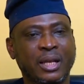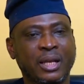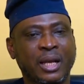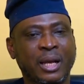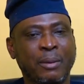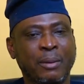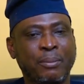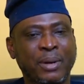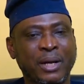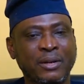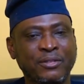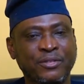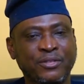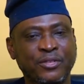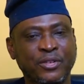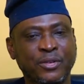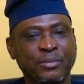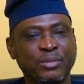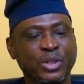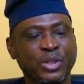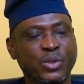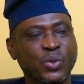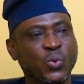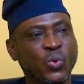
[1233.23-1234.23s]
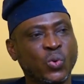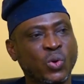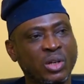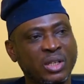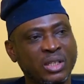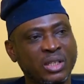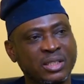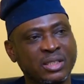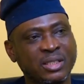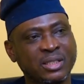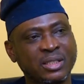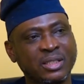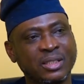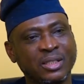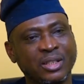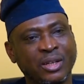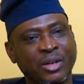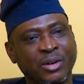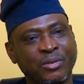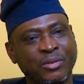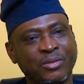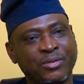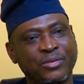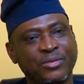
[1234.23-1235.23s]
apart from the quality
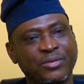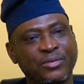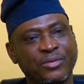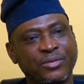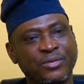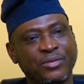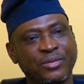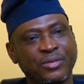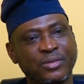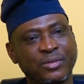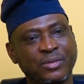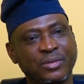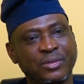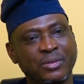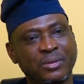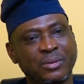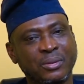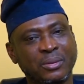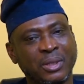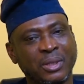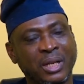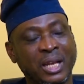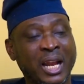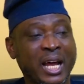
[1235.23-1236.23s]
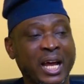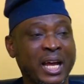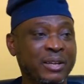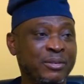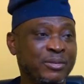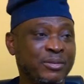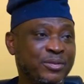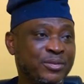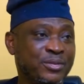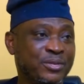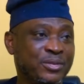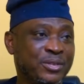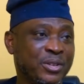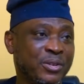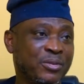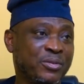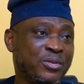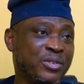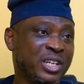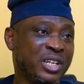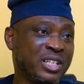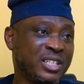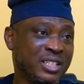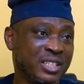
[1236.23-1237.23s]
of life
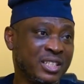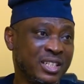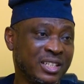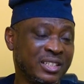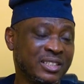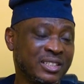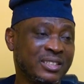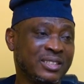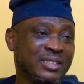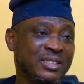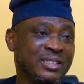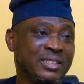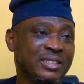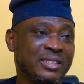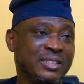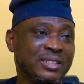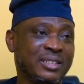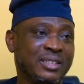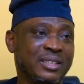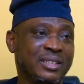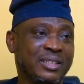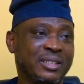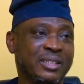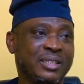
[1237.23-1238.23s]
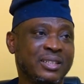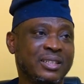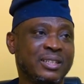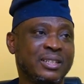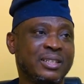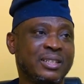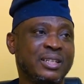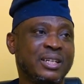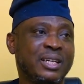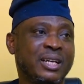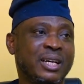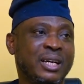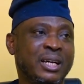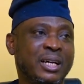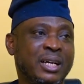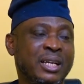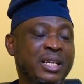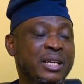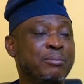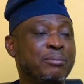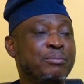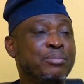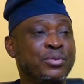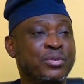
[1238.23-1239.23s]
of residents
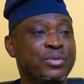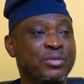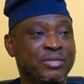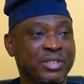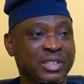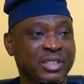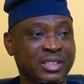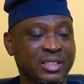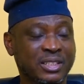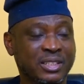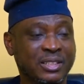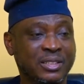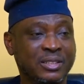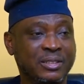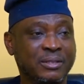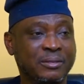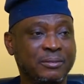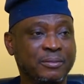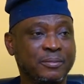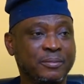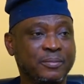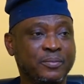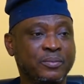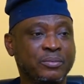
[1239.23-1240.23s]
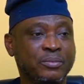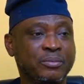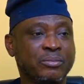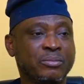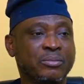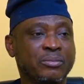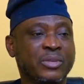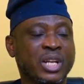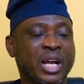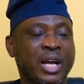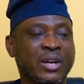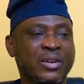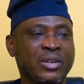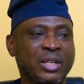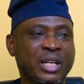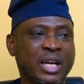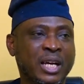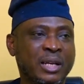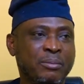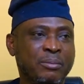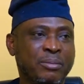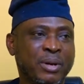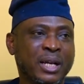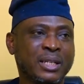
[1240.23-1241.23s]
improving, another
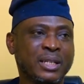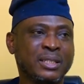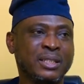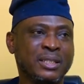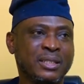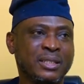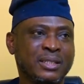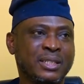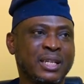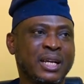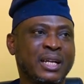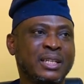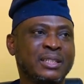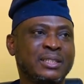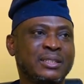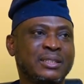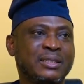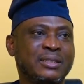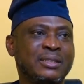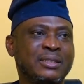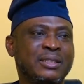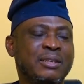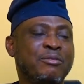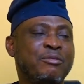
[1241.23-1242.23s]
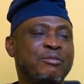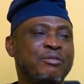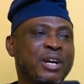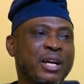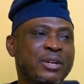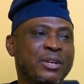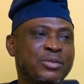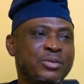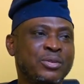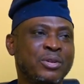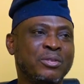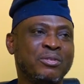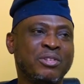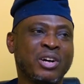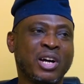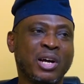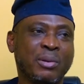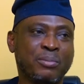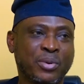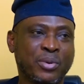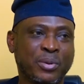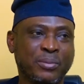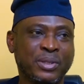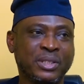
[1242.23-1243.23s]
impact is that the value of our
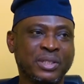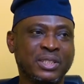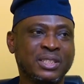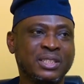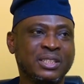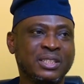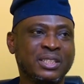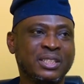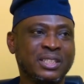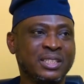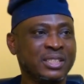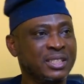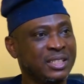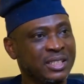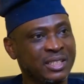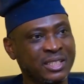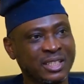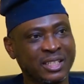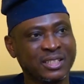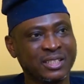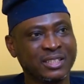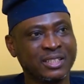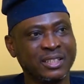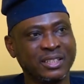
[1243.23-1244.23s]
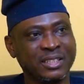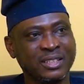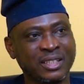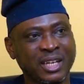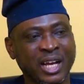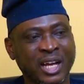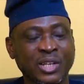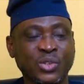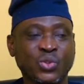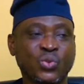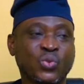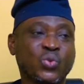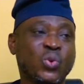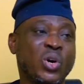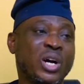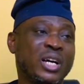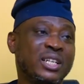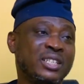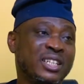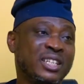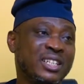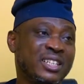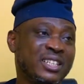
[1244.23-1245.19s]
property in this estate has soared.